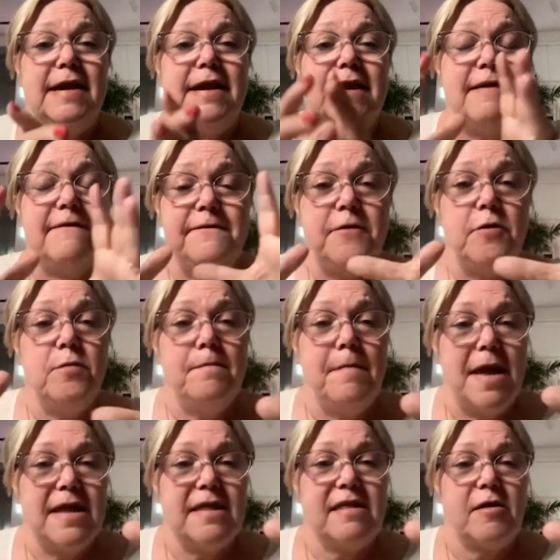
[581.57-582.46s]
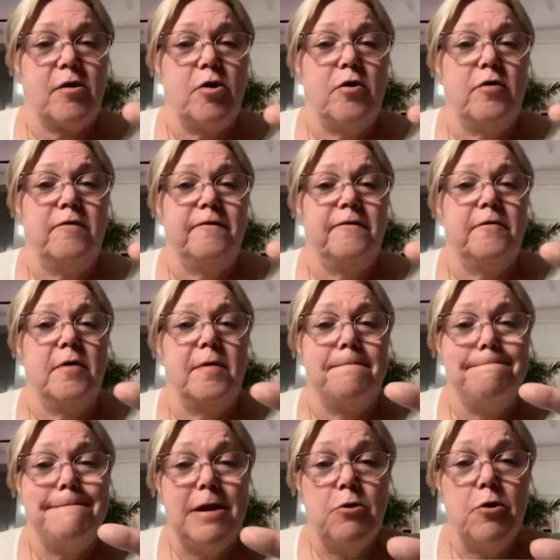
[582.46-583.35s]
If you must go for a
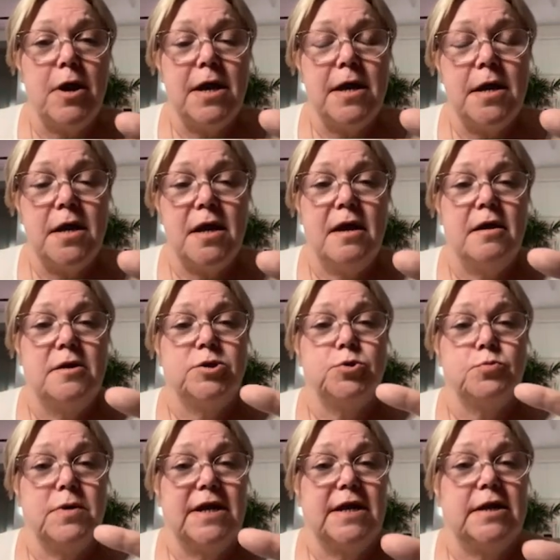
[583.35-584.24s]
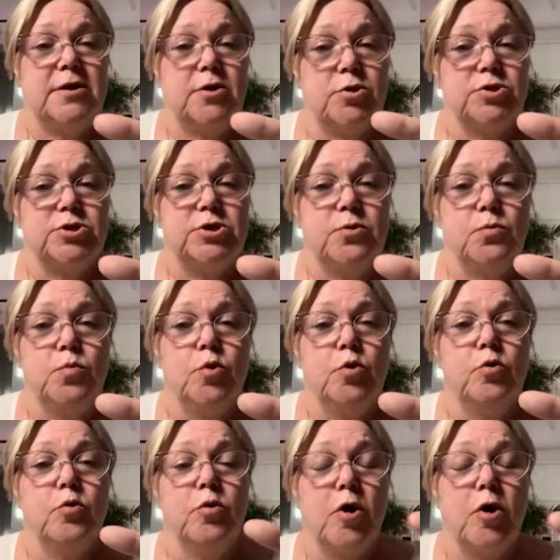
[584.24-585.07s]
mirror directly onto the wall,